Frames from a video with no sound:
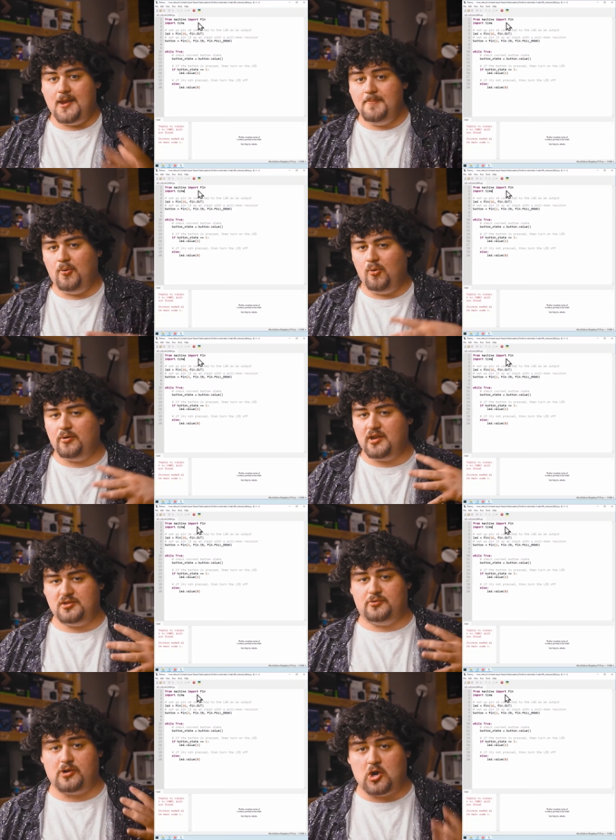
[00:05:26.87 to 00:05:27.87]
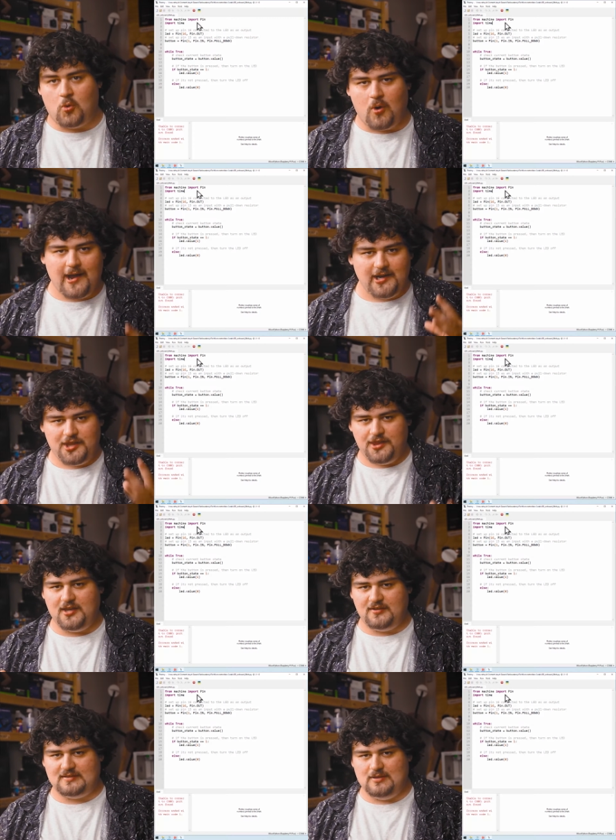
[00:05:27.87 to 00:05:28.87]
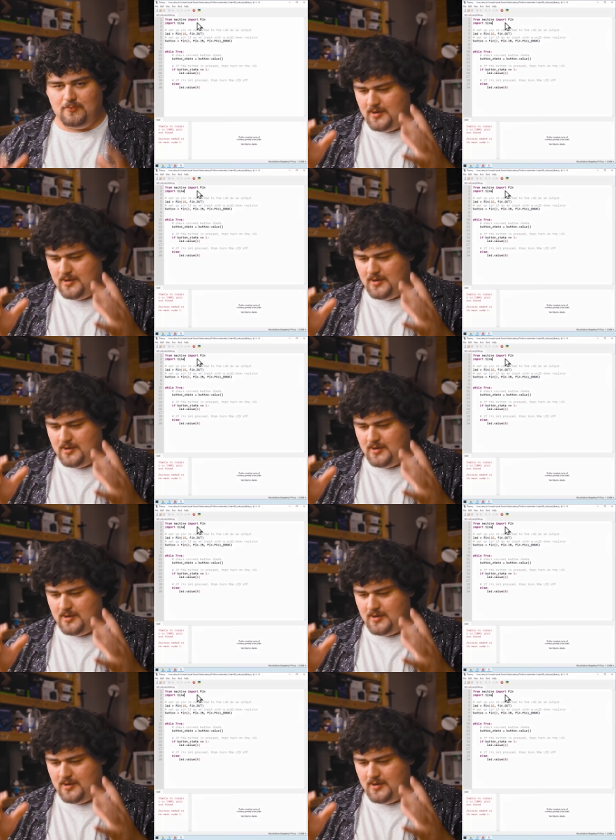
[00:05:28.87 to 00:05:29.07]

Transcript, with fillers: importing the required things that